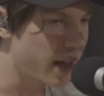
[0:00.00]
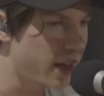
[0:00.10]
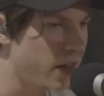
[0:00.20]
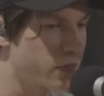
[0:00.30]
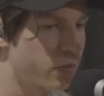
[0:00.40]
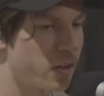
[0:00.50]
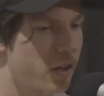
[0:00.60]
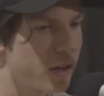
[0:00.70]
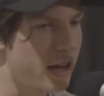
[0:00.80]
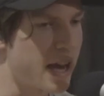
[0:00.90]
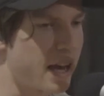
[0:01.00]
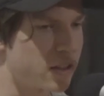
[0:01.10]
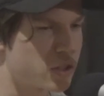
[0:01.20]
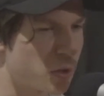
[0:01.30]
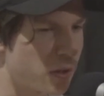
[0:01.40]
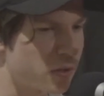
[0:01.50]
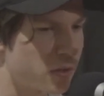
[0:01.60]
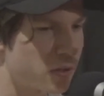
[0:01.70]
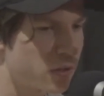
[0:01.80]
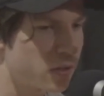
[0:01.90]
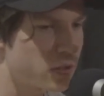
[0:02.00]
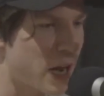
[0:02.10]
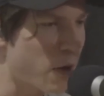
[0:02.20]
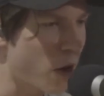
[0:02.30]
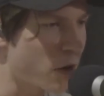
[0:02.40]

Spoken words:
of, And so I would always